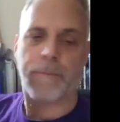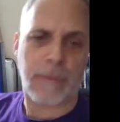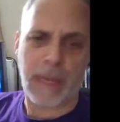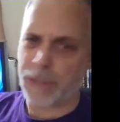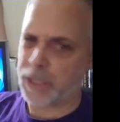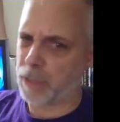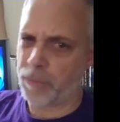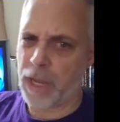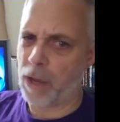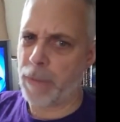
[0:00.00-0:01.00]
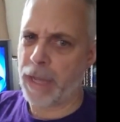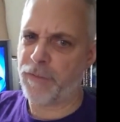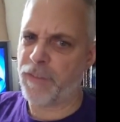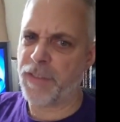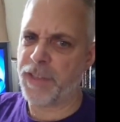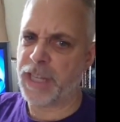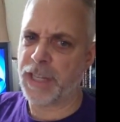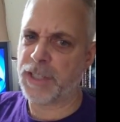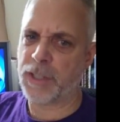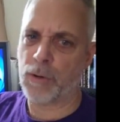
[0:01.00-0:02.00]
Maybe someday I'll make a 5th
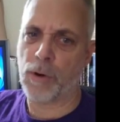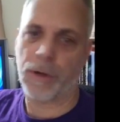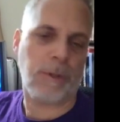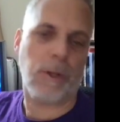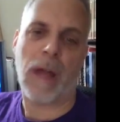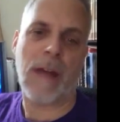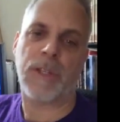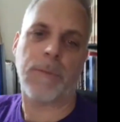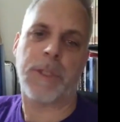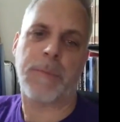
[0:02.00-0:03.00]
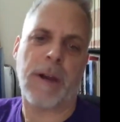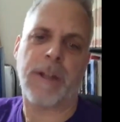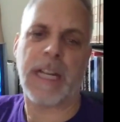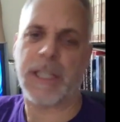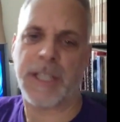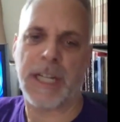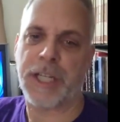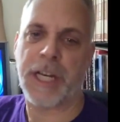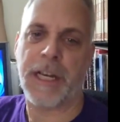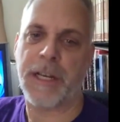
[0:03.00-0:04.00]
disc, or you'll have some spare disc that
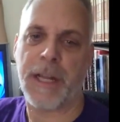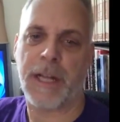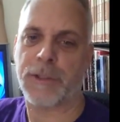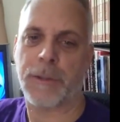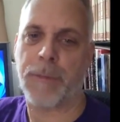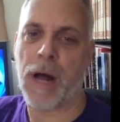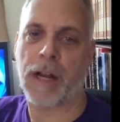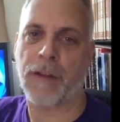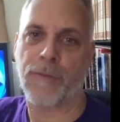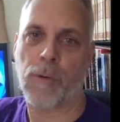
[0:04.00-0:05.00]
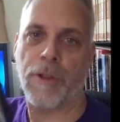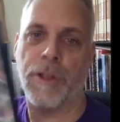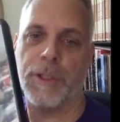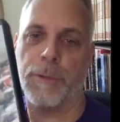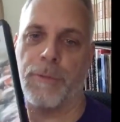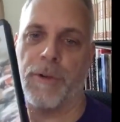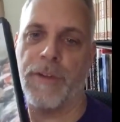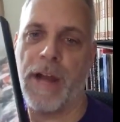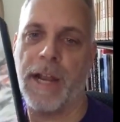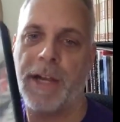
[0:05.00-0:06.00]
you need an extra pocket for. This will
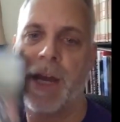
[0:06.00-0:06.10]
provide it.